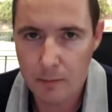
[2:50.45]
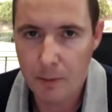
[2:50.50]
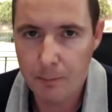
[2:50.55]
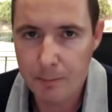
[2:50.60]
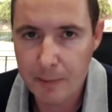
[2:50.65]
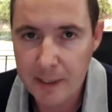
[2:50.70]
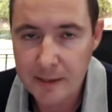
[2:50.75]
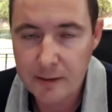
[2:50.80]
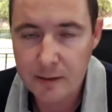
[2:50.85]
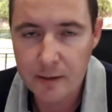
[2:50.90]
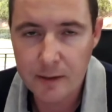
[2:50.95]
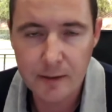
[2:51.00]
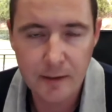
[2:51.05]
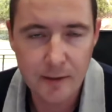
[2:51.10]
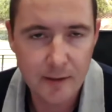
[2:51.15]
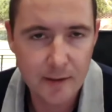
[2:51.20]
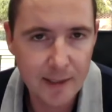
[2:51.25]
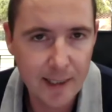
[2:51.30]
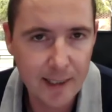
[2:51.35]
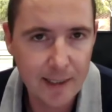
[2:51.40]
a business
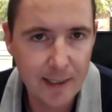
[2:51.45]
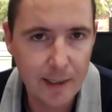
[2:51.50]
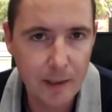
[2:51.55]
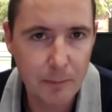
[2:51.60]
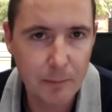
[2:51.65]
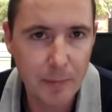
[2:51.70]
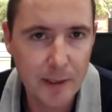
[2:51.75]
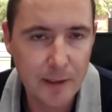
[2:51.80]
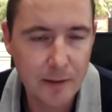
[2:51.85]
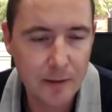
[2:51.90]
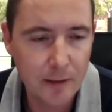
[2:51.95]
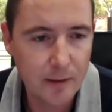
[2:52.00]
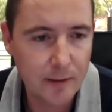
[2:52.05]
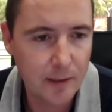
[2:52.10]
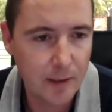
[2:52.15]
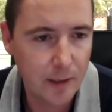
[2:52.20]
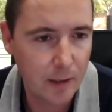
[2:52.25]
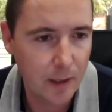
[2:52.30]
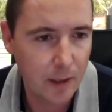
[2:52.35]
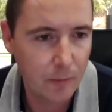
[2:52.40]
and scaling a business, and,